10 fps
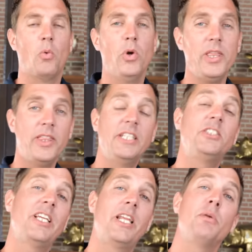With this
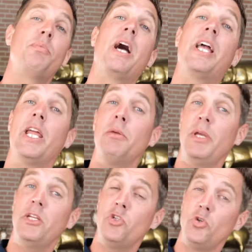setup, I gotta
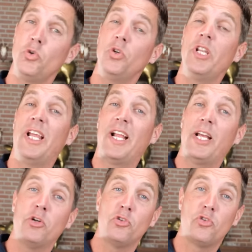make sure that I
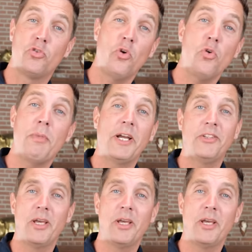control my